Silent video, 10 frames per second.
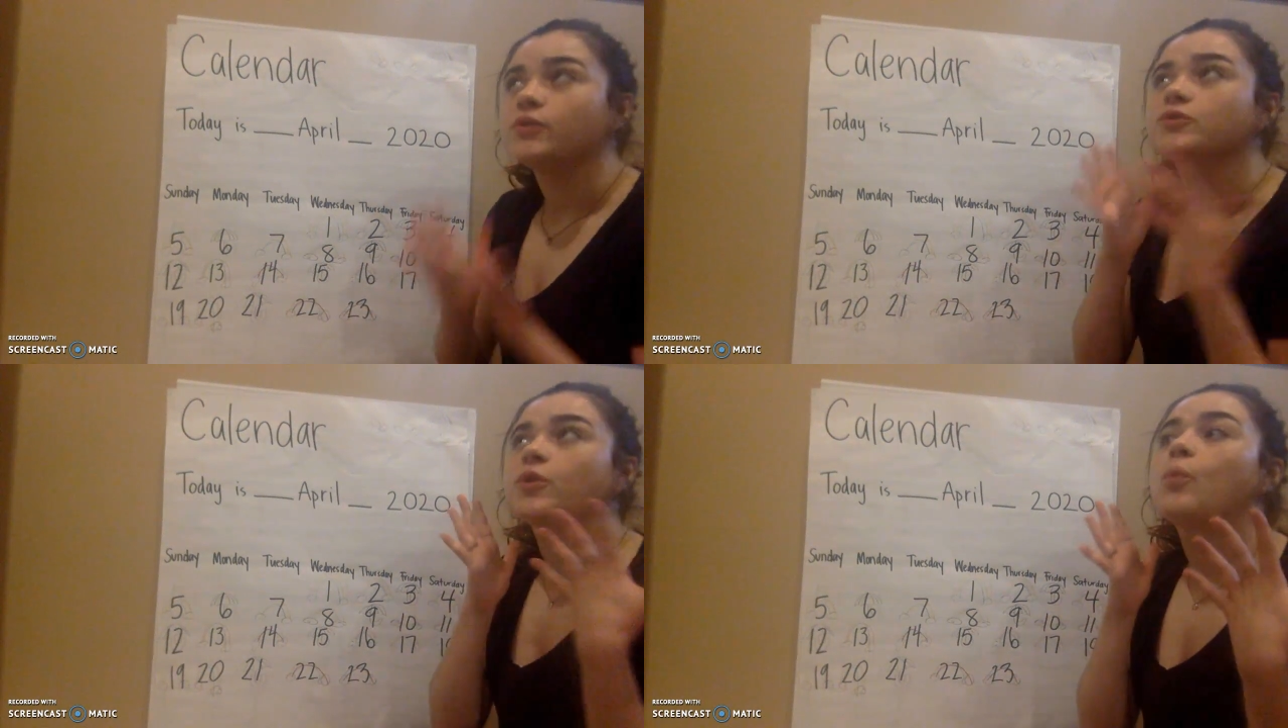
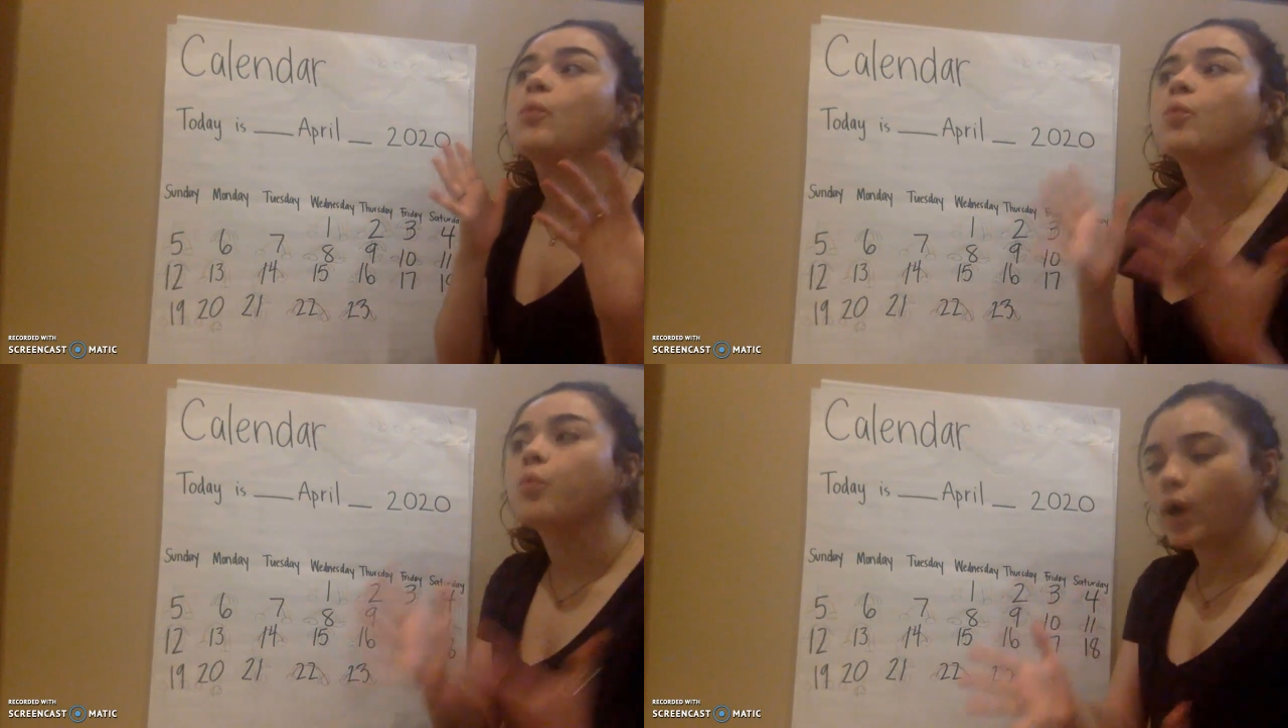
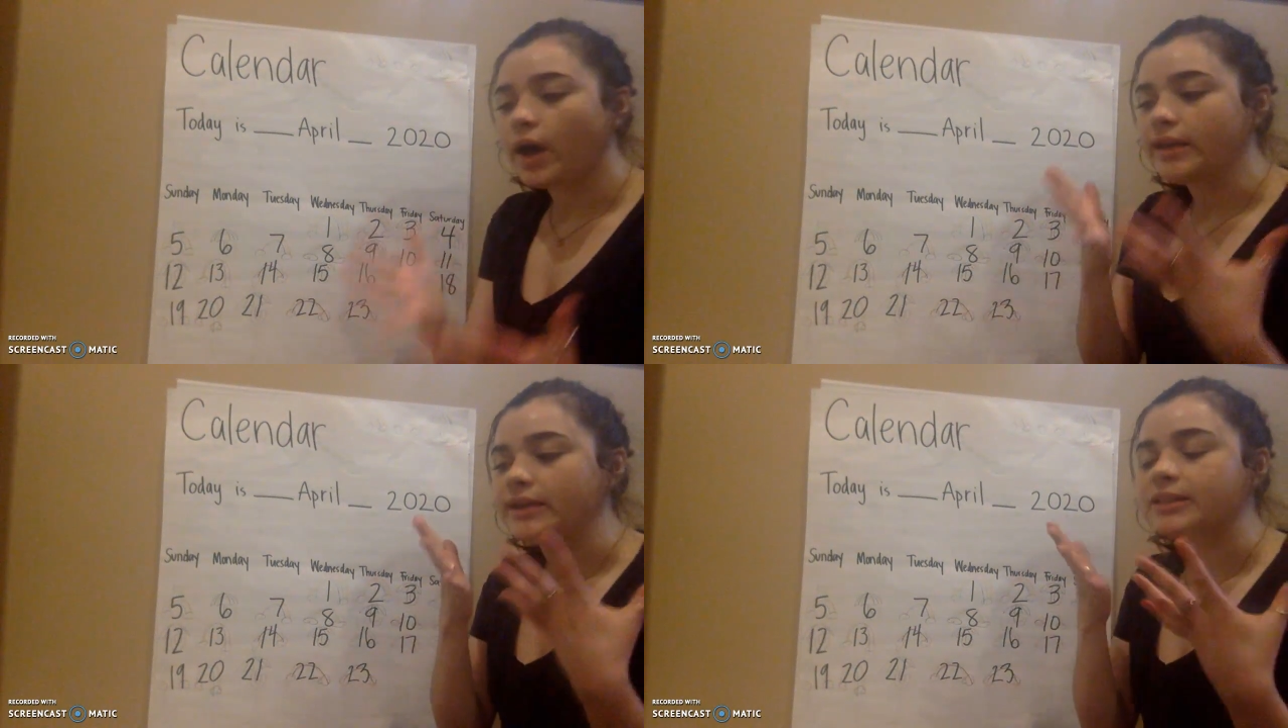So
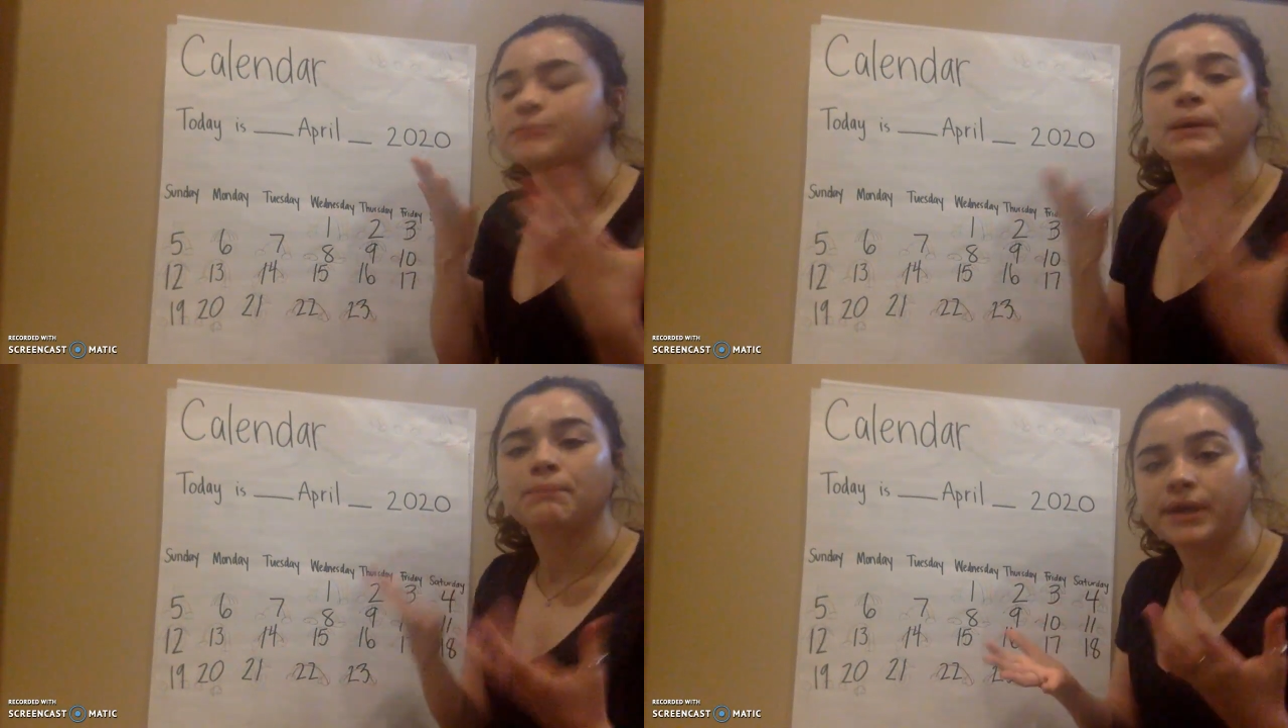what is
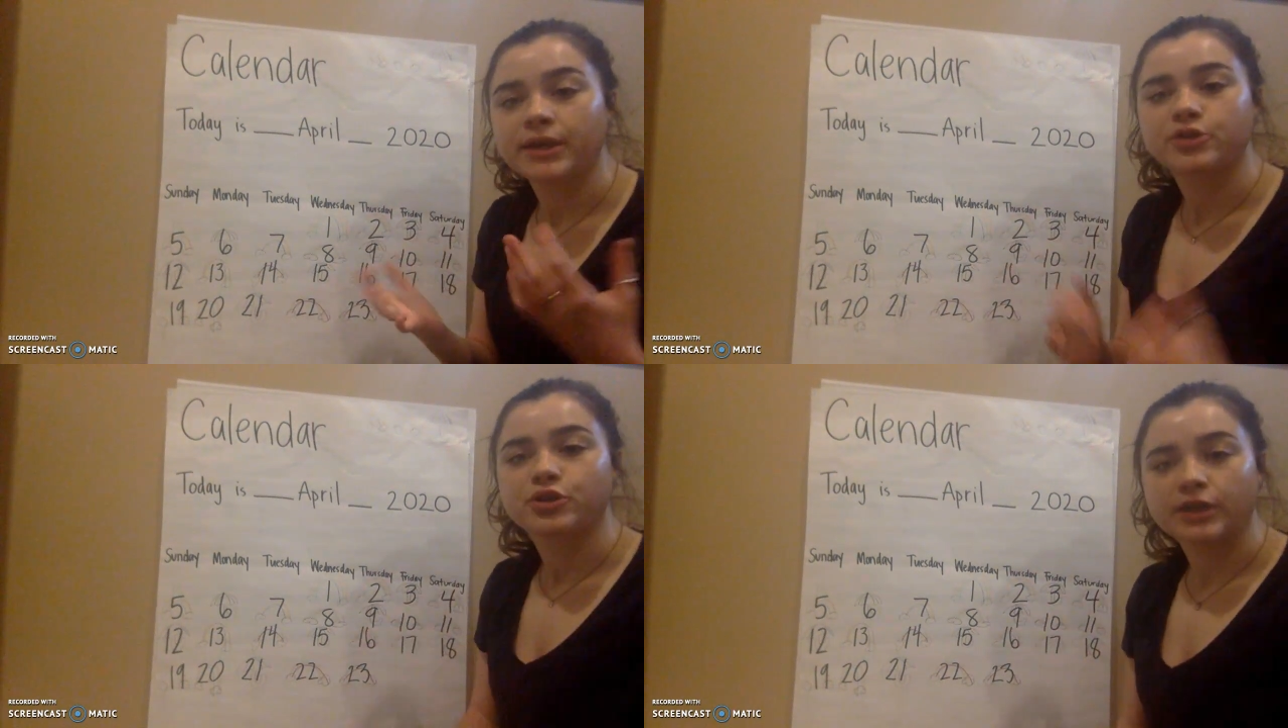my
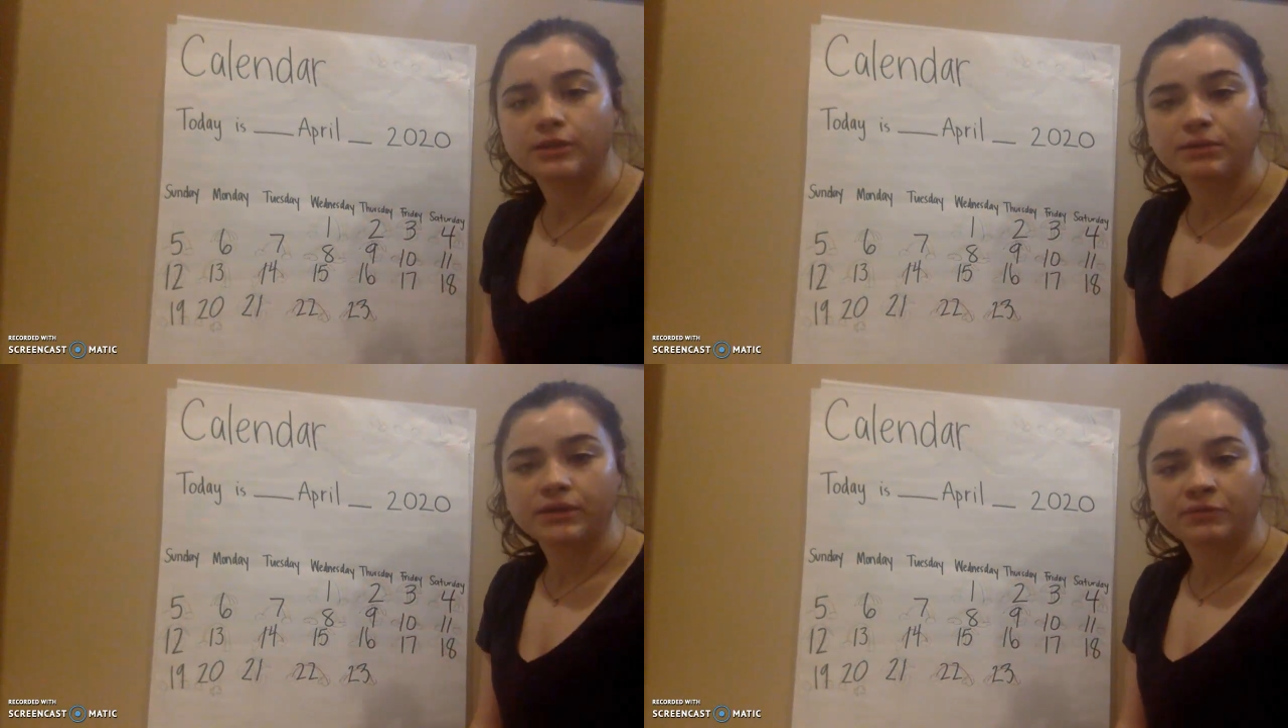picture going
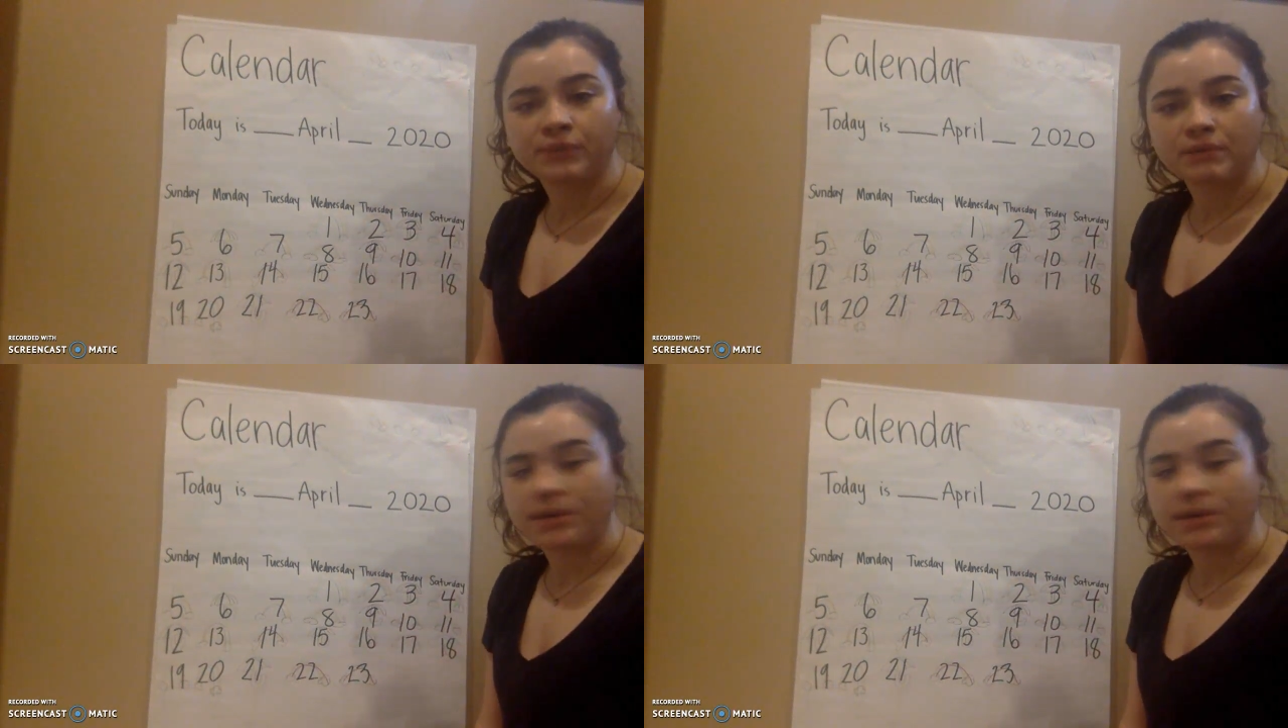to be for my